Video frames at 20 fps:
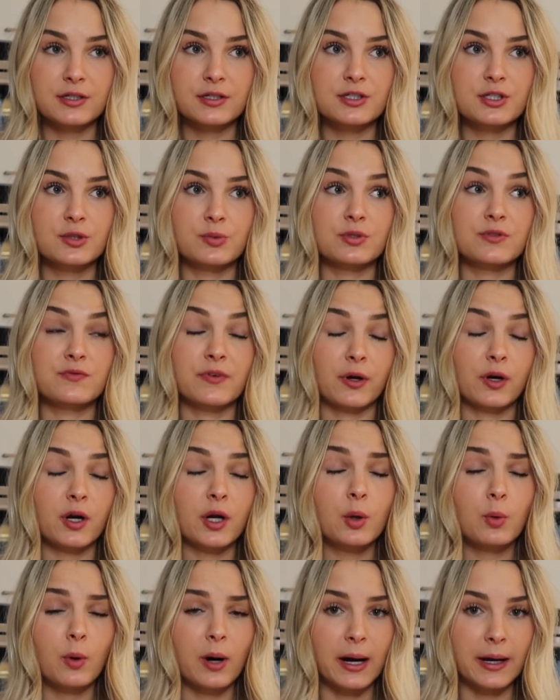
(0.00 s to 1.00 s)
She was very
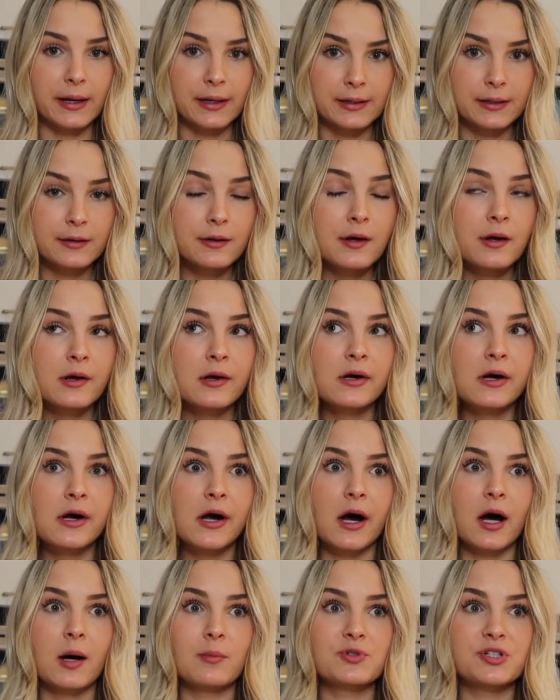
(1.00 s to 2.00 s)
quiet.
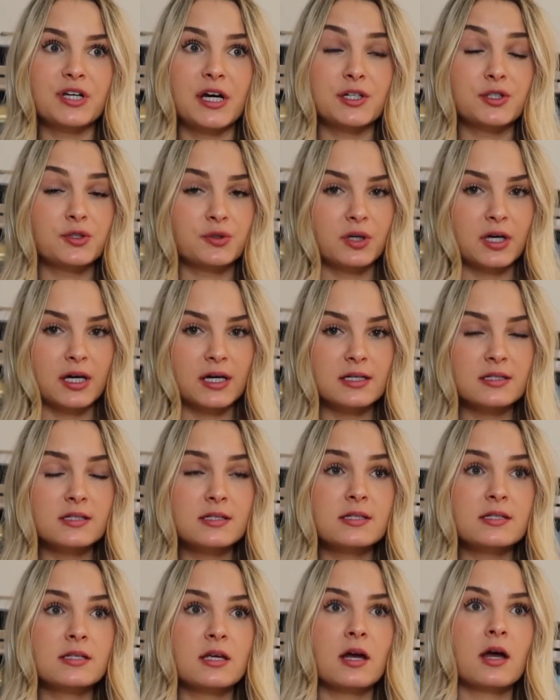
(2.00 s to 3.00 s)
She had 2
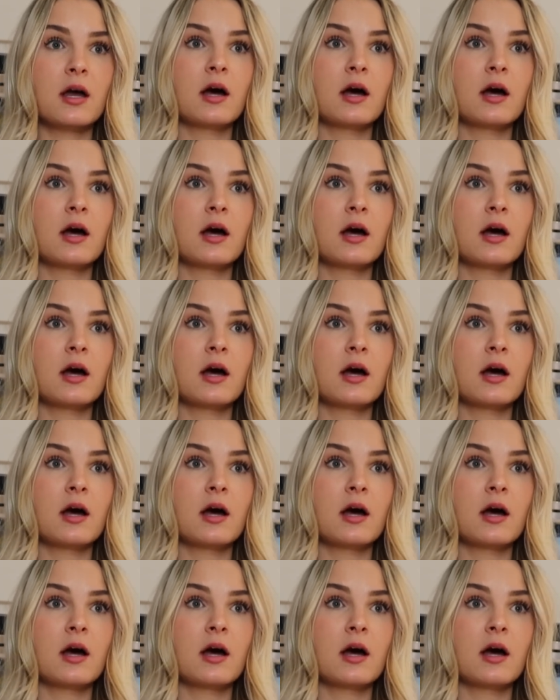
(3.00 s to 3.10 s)
kids